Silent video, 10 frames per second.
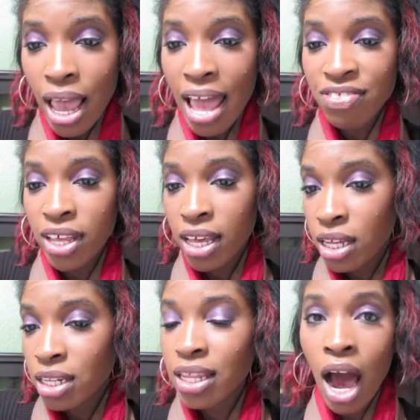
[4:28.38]
And
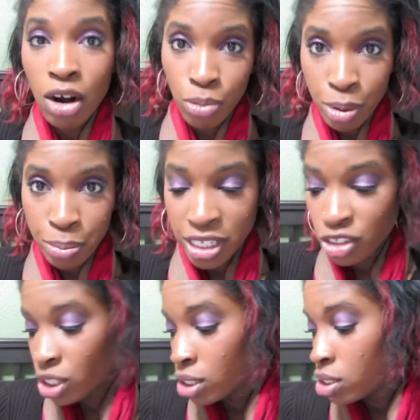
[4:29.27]
then the honorable
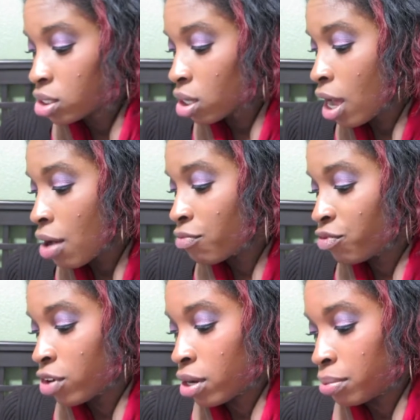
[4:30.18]
mentions come
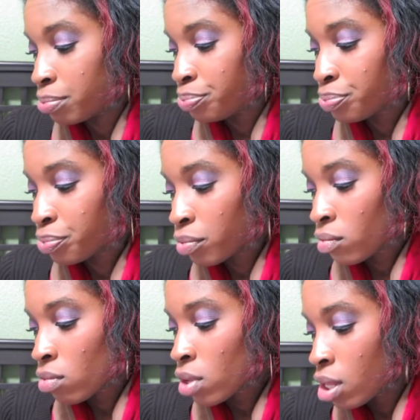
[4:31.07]
from
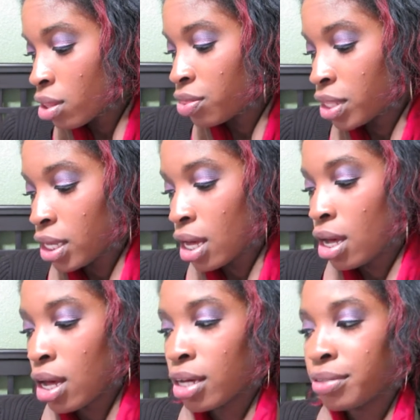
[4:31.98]
the
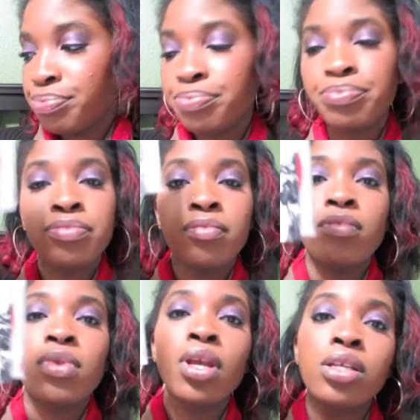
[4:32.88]
uh,
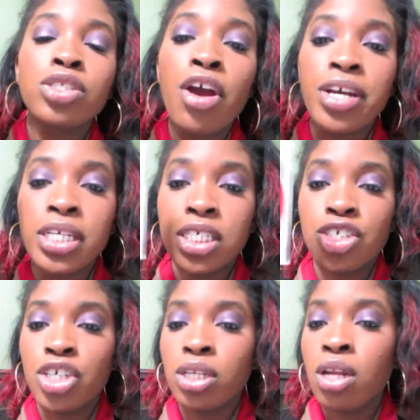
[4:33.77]
Target
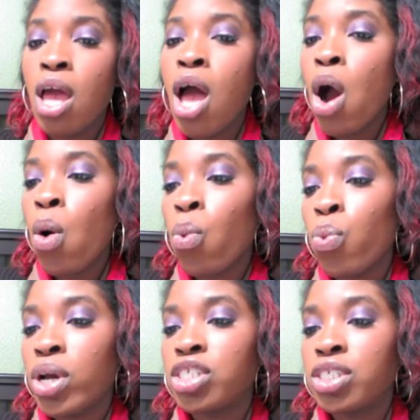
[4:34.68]
Edition,
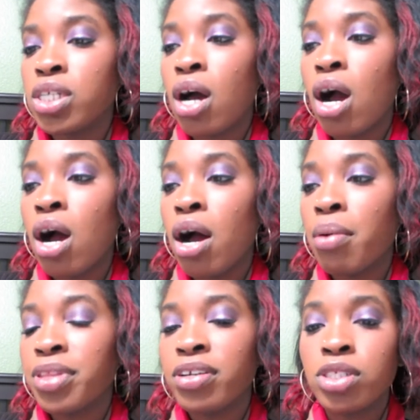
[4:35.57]
which
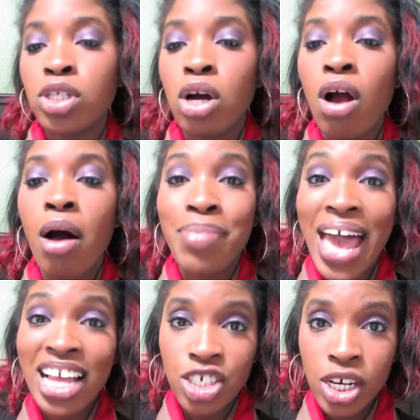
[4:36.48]
um, there's a song called
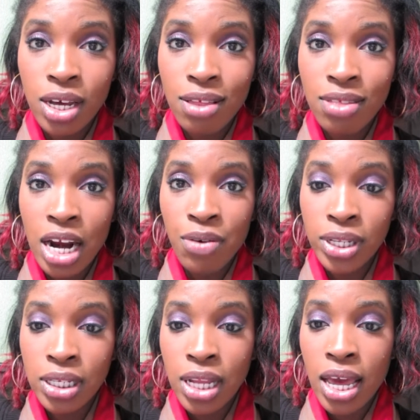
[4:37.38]
Magic that I
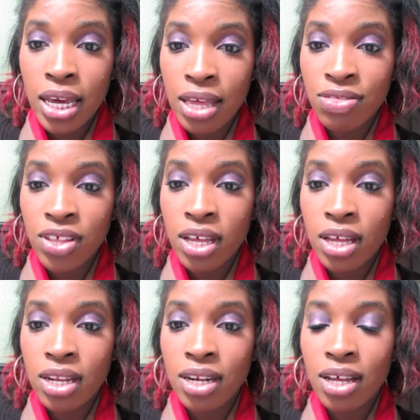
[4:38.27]
really like. And
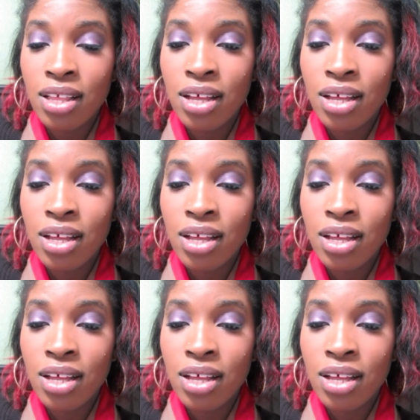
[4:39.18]
then